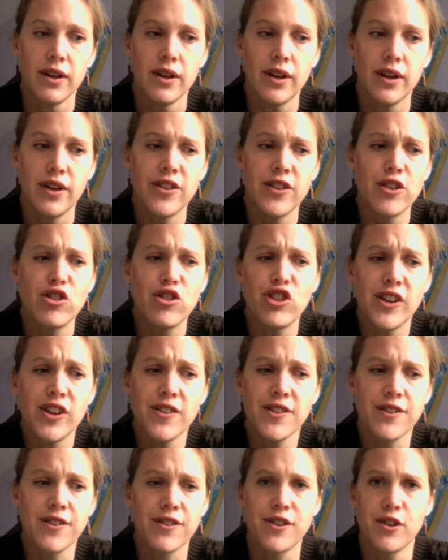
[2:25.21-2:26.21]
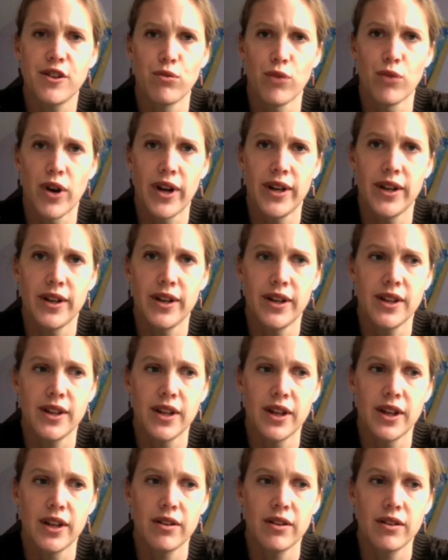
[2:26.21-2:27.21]
He said, "Jesus didn't write
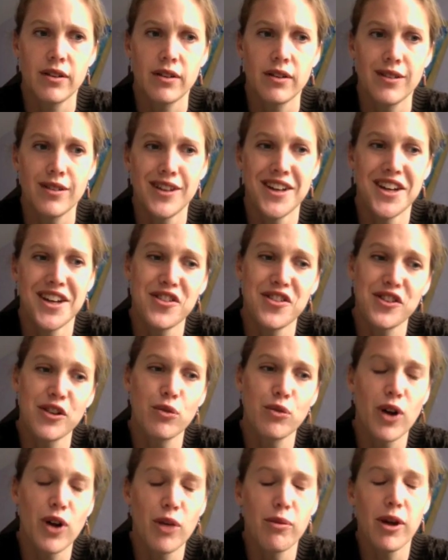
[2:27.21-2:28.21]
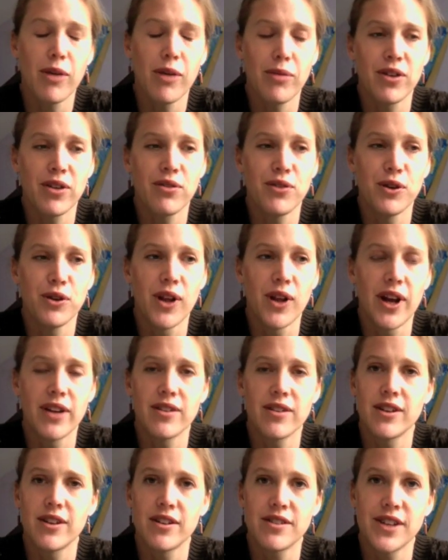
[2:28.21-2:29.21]
anything." And then he said, "Well, maybe a few lines
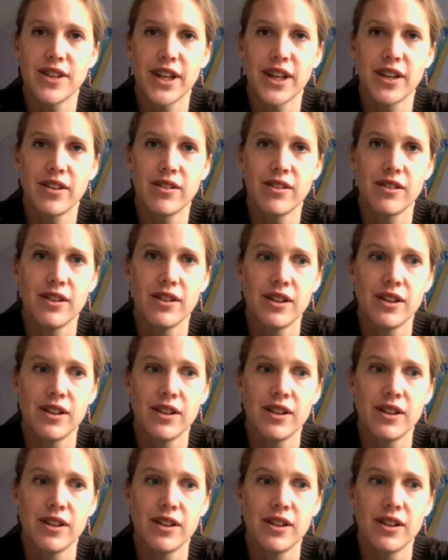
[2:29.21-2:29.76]
in the sand."